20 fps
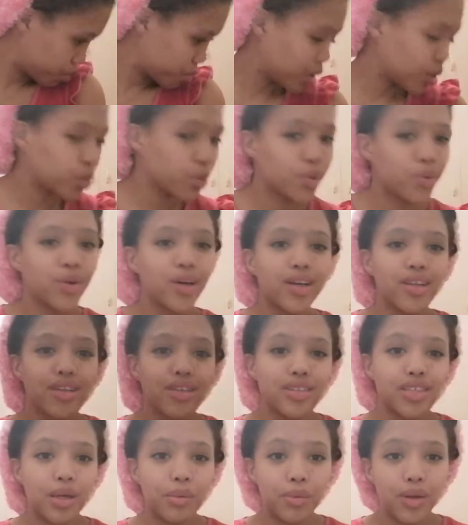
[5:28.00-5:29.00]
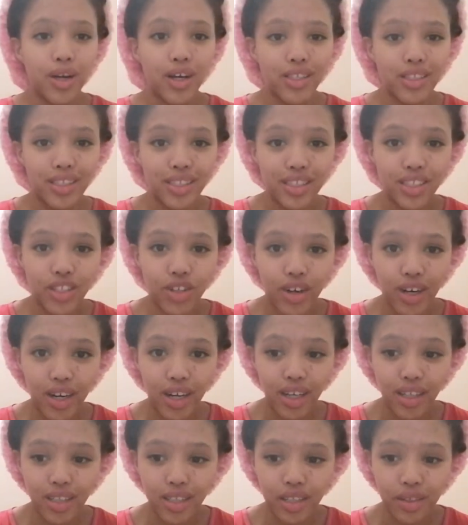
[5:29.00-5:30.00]
but we were in the same class since grade
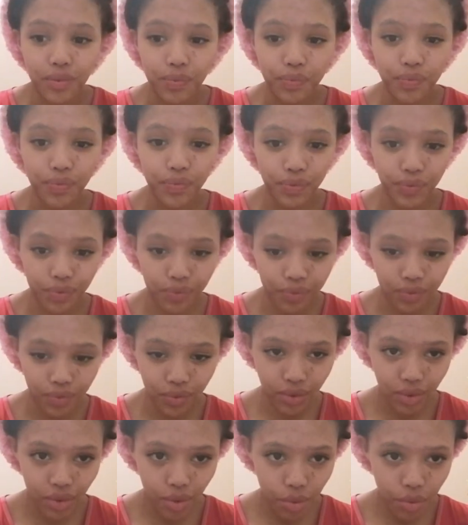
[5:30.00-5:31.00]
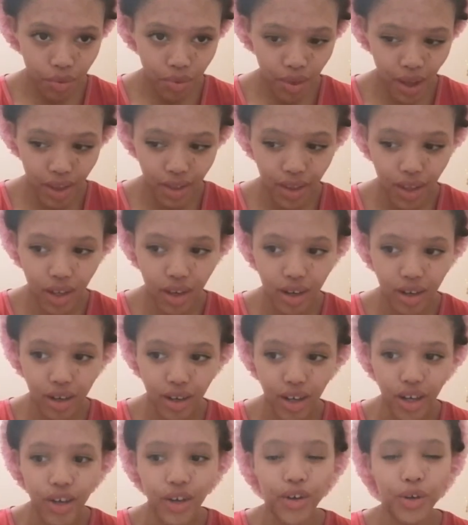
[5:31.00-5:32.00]
8. And then
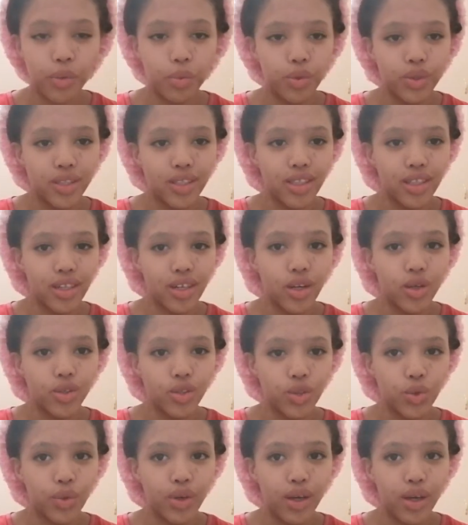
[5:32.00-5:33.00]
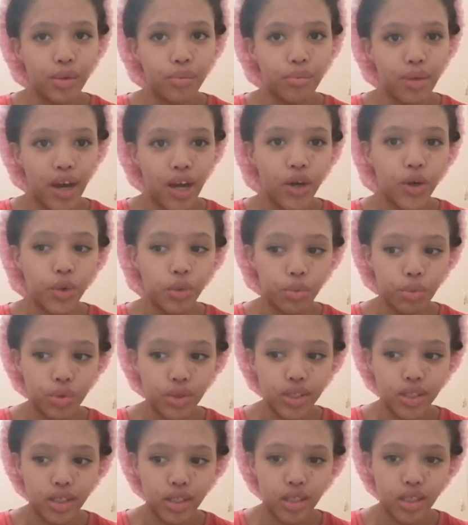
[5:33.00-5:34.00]
her group would sit close to where my group
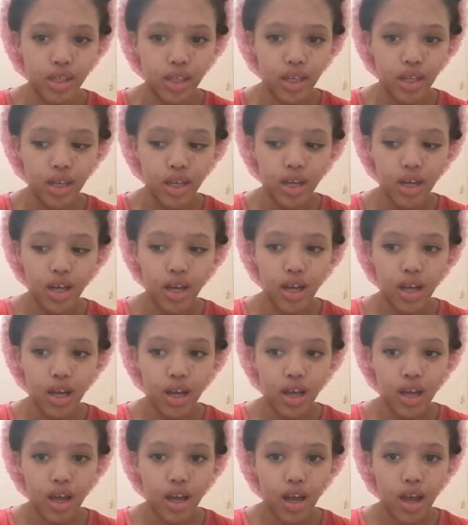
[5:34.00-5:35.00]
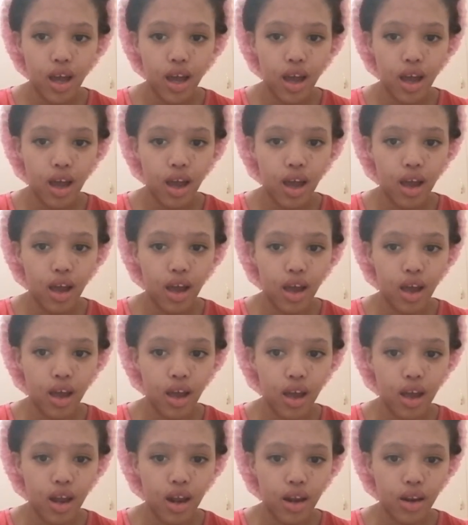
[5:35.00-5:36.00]
would sit.
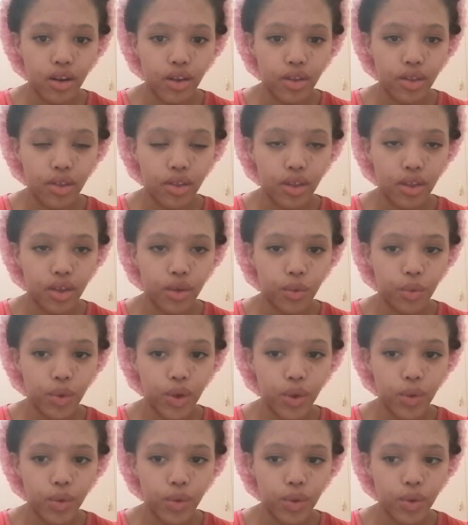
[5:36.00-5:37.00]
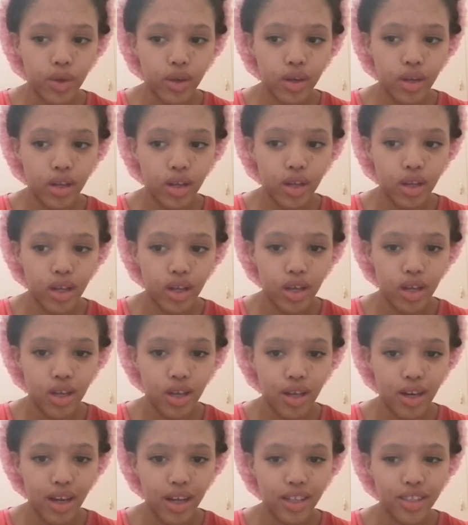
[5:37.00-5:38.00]
And we would,
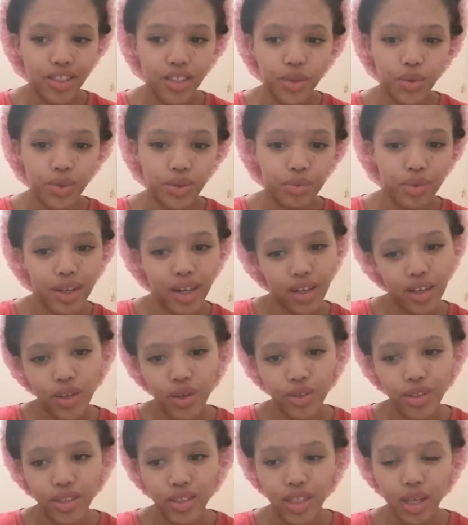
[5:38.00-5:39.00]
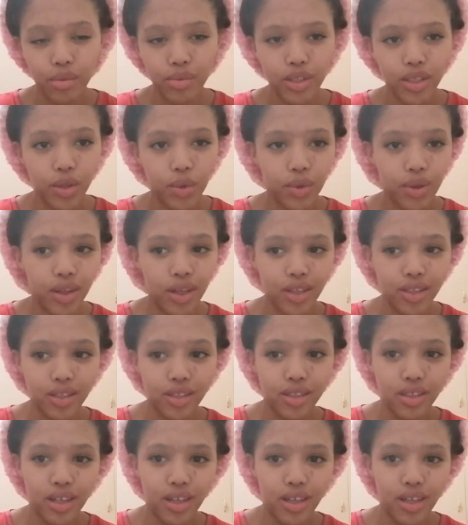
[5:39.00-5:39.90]
like, she would be like, no, just come sit with us.